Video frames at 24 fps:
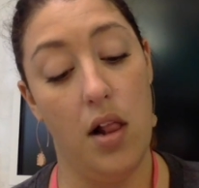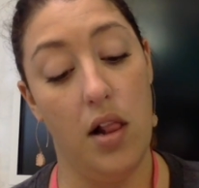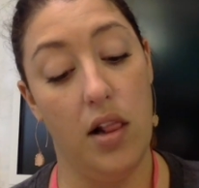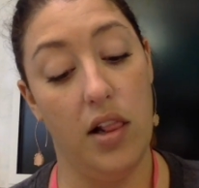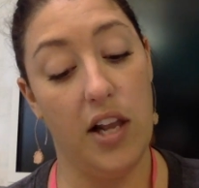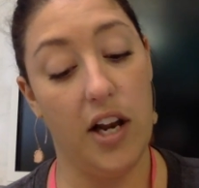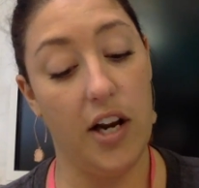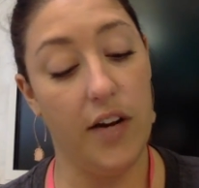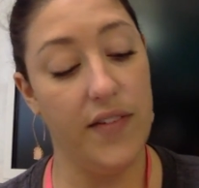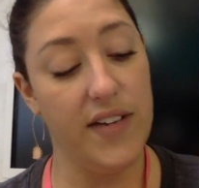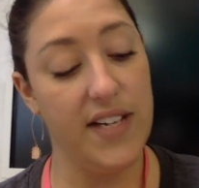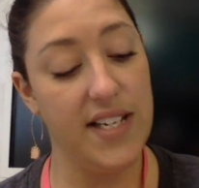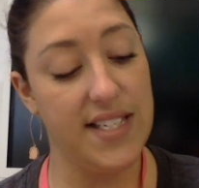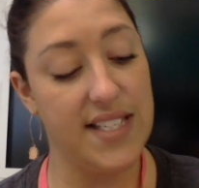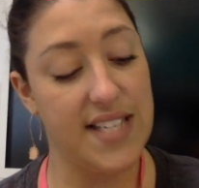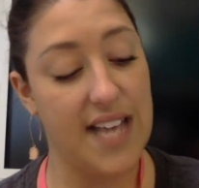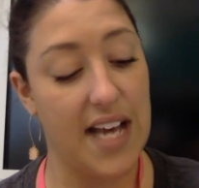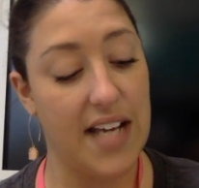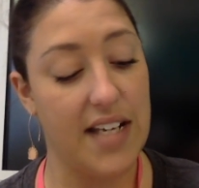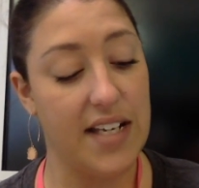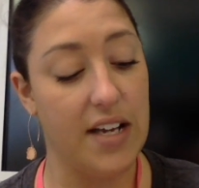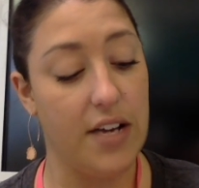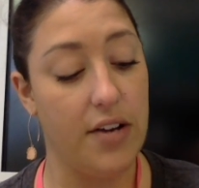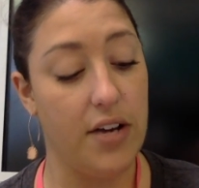Lurvy
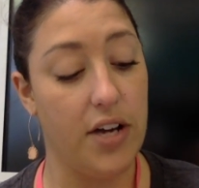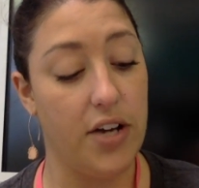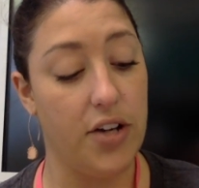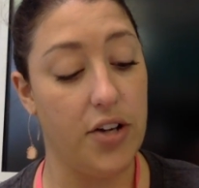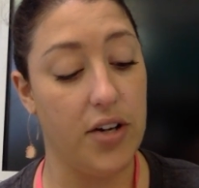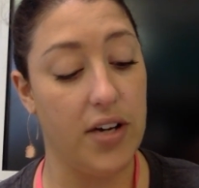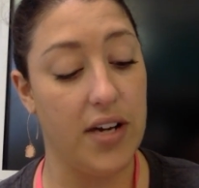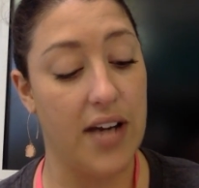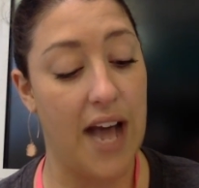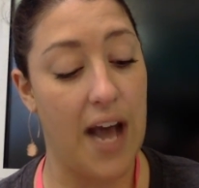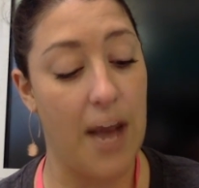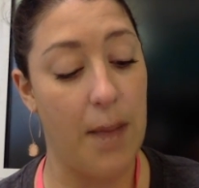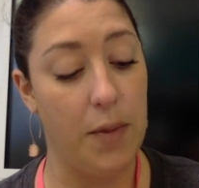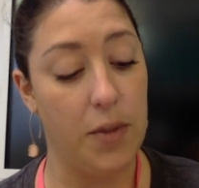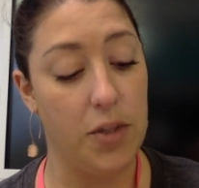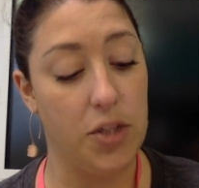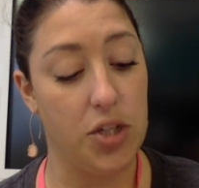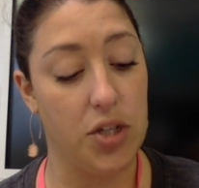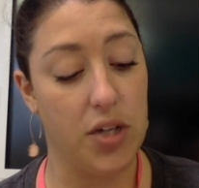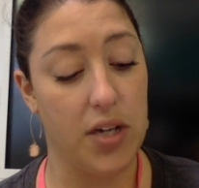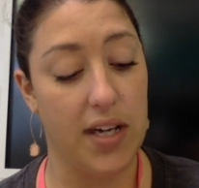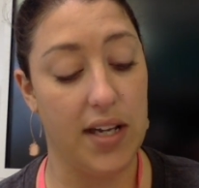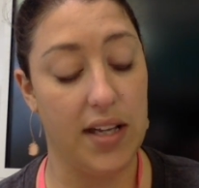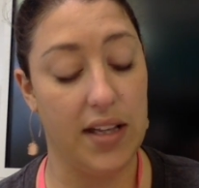sat down under an apple
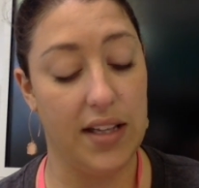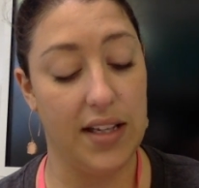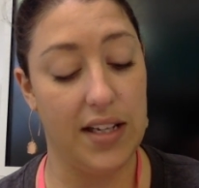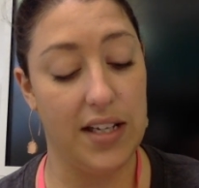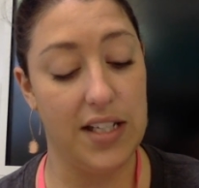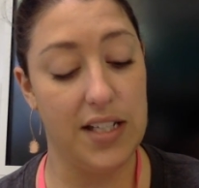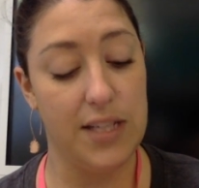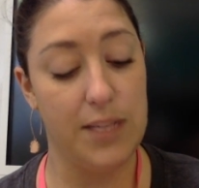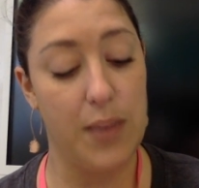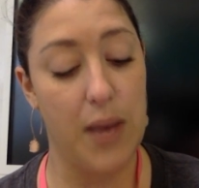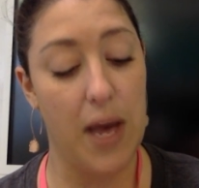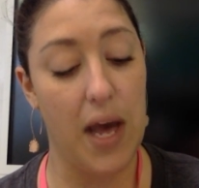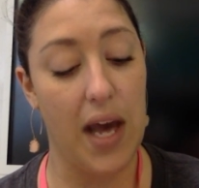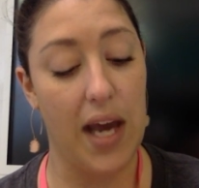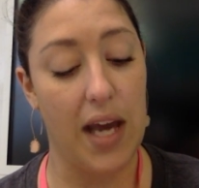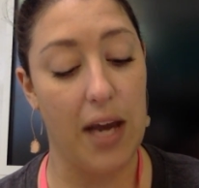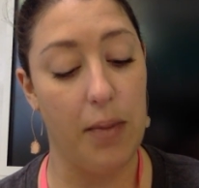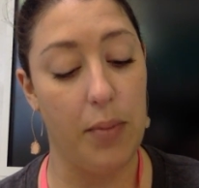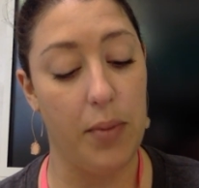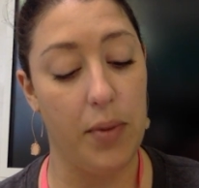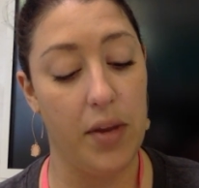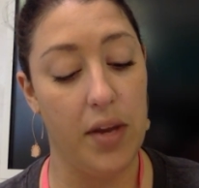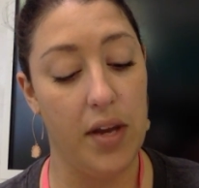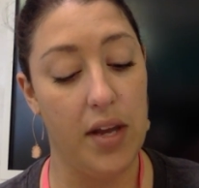tree and lit his
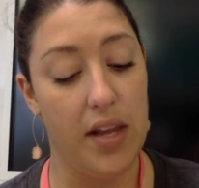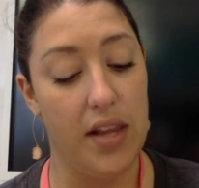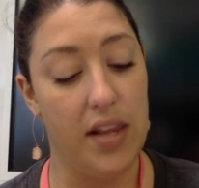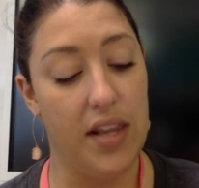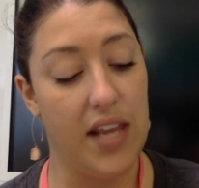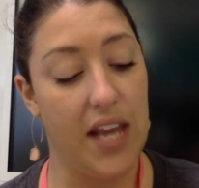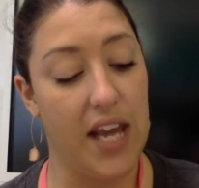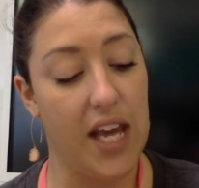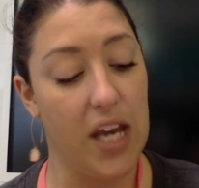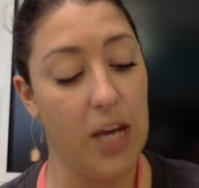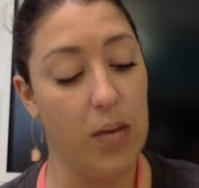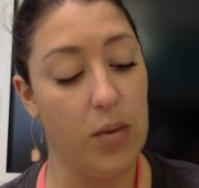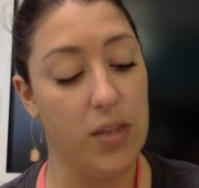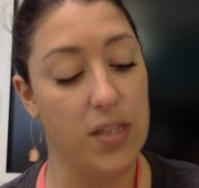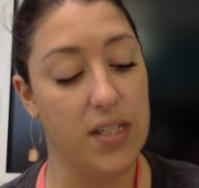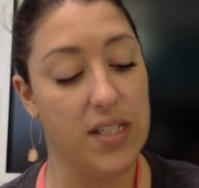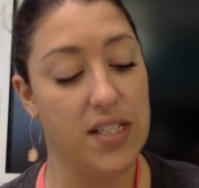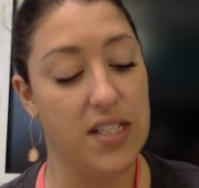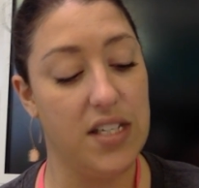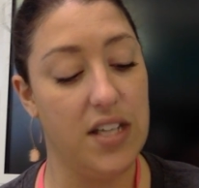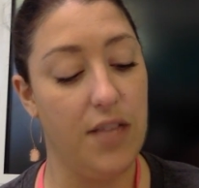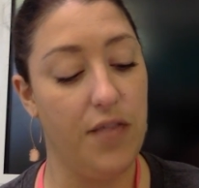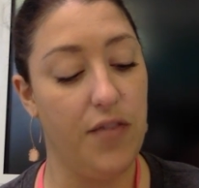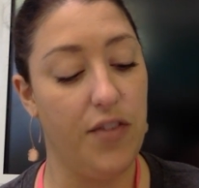pipe. The animal
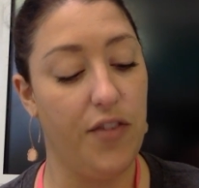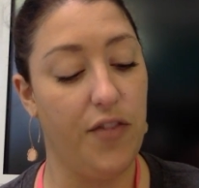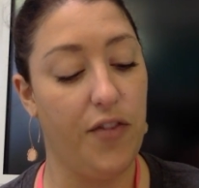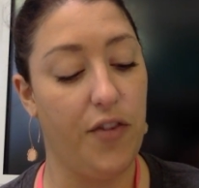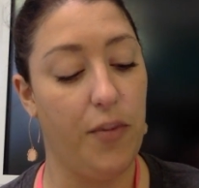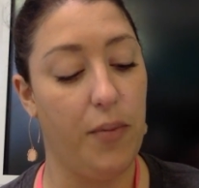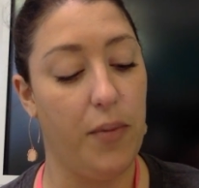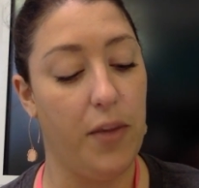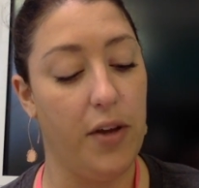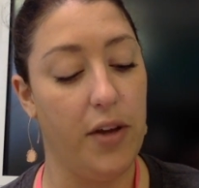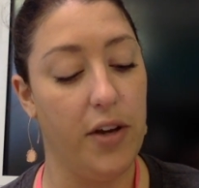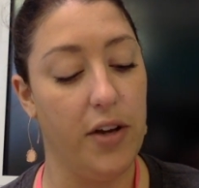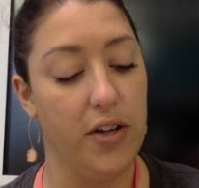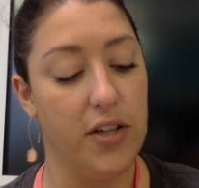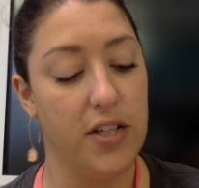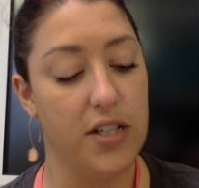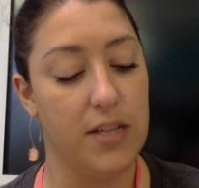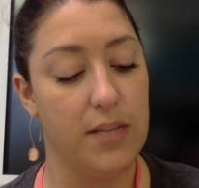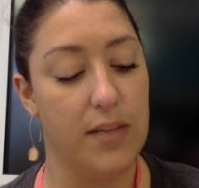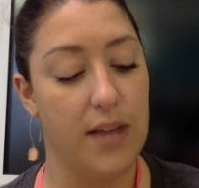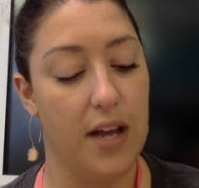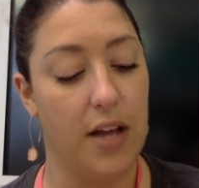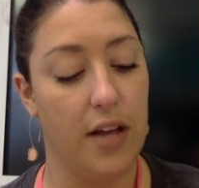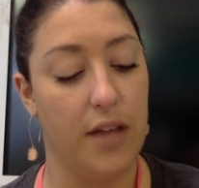sniffed the familiar
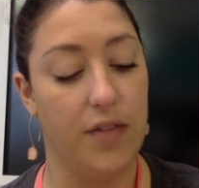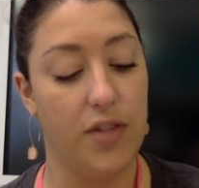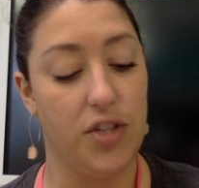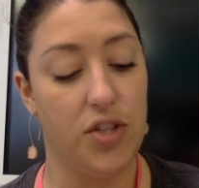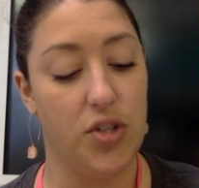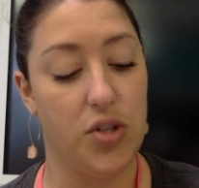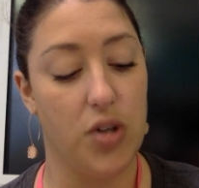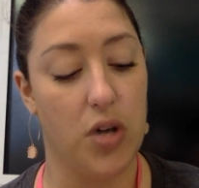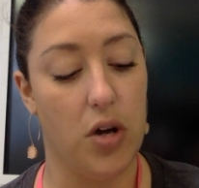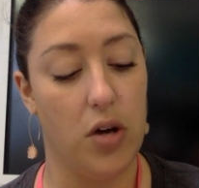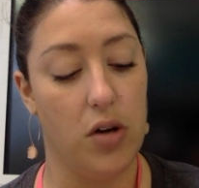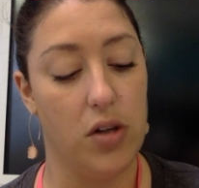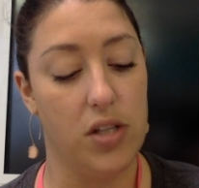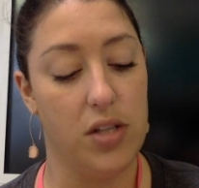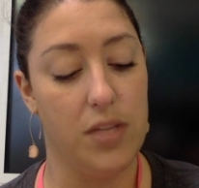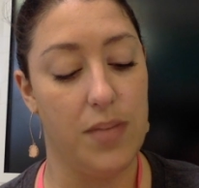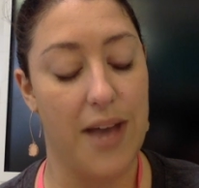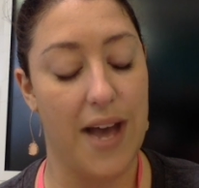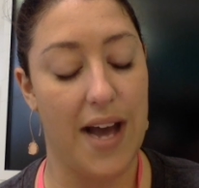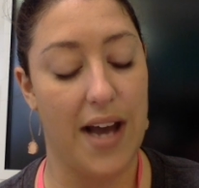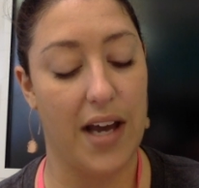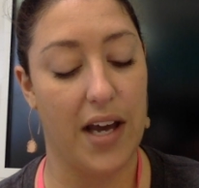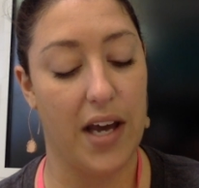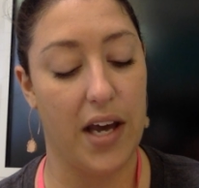smell of strong
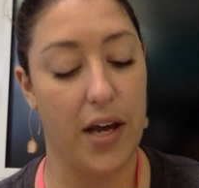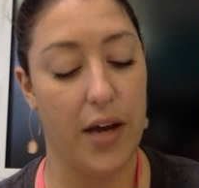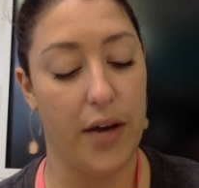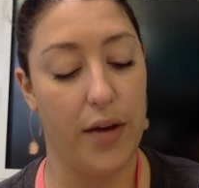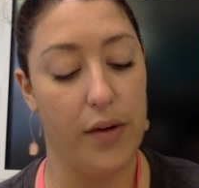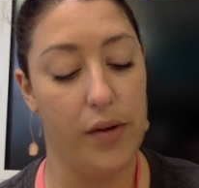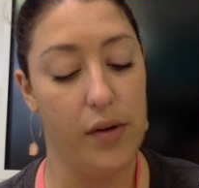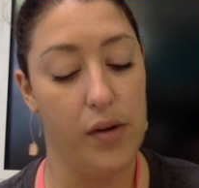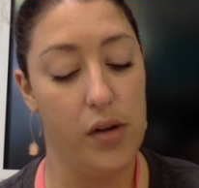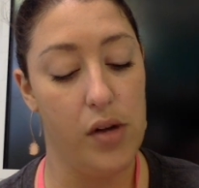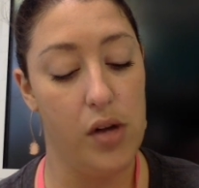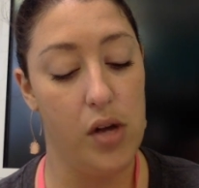tobacco.